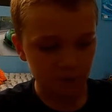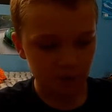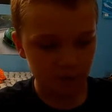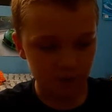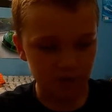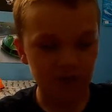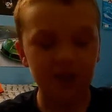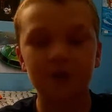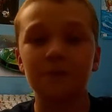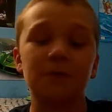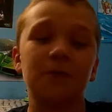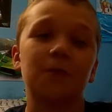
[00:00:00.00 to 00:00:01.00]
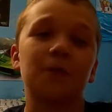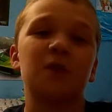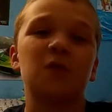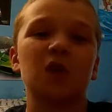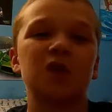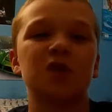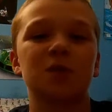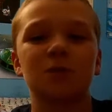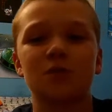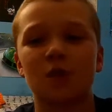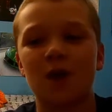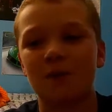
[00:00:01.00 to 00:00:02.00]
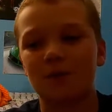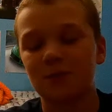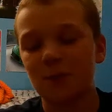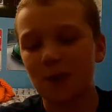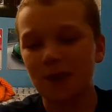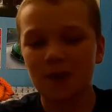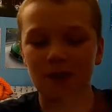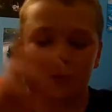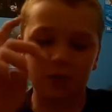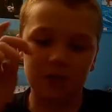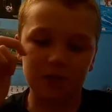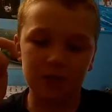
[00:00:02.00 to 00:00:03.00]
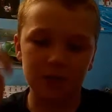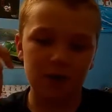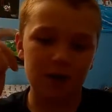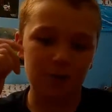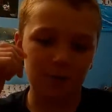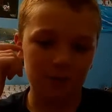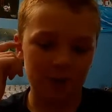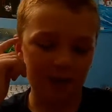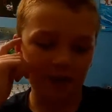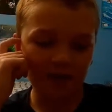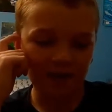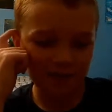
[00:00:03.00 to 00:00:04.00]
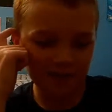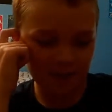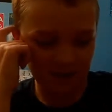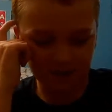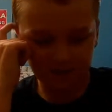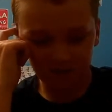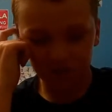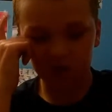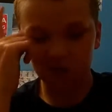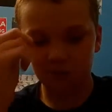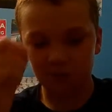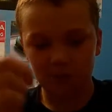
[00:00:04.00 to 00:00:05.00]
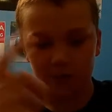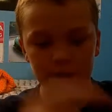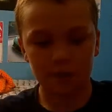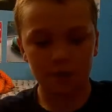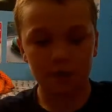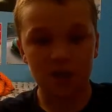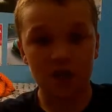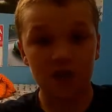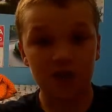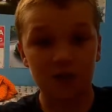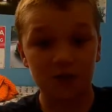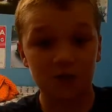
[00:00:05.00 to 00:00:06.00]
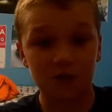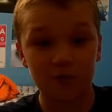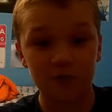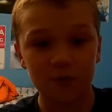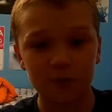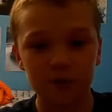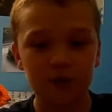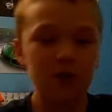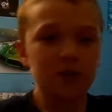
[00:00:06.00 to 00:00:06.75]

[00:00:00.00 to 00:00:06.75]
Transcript: Also, thank you for 31 subscribers. We gained one subscriber by that time. Also, we're getting close to 8,000 views.